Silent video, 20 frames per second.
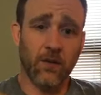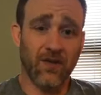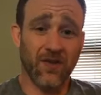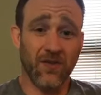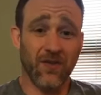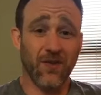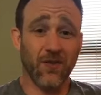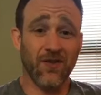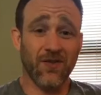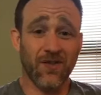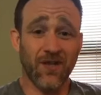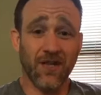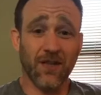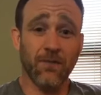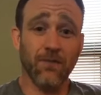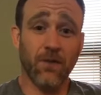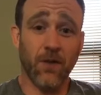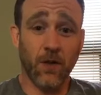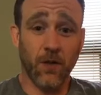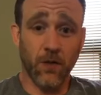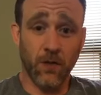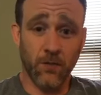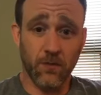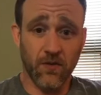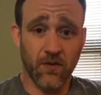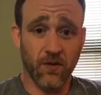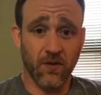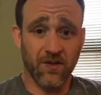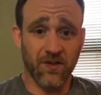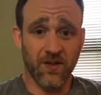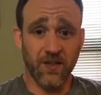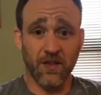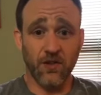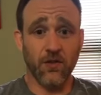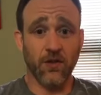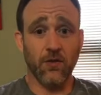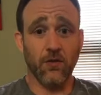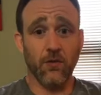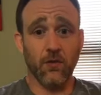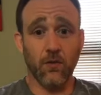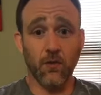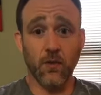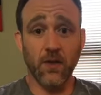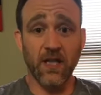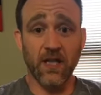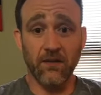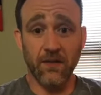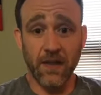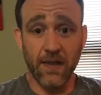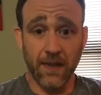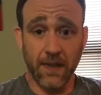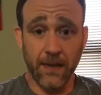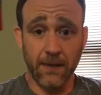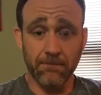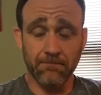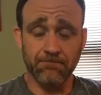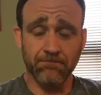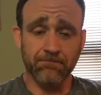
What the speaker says: It's also 6 volumes. It's digital or DVD,